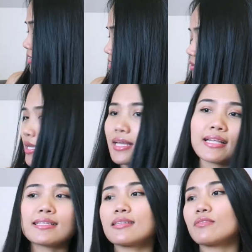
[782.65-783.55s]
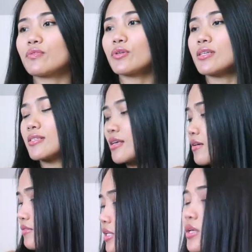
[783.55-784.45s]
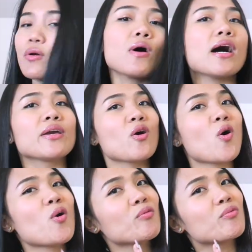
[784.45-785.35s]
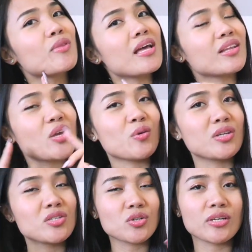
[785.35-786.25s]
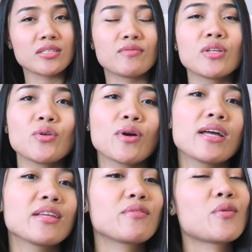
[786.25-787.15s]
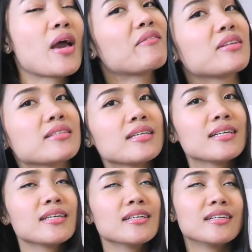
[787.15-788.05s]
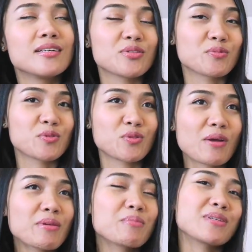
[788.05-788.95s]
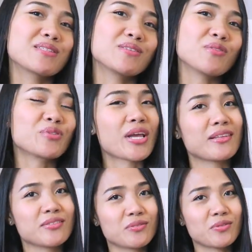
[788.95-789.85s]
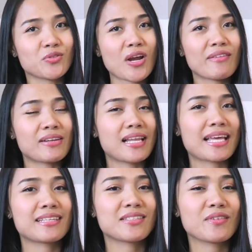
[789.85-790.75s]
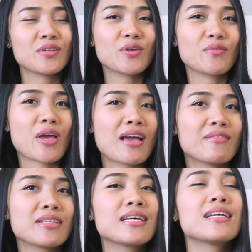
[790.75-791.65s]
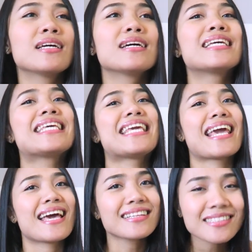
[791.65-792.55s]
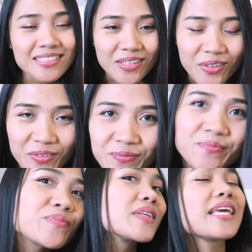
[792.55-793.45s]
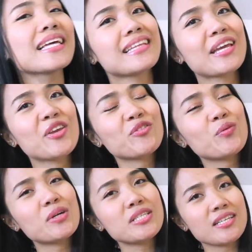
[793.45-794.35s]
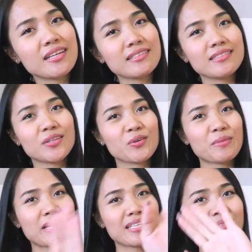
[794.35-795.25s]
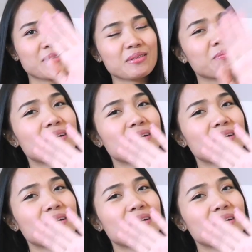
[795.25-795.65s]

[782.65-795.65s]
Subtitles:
So yeah, that's it for this video. I hope that you enjoyed this video, and if you haven't subscribed yet, please don't forget to subscribe and like this video if you haven't yet. So yeah, thank you for watching. See you in my next one.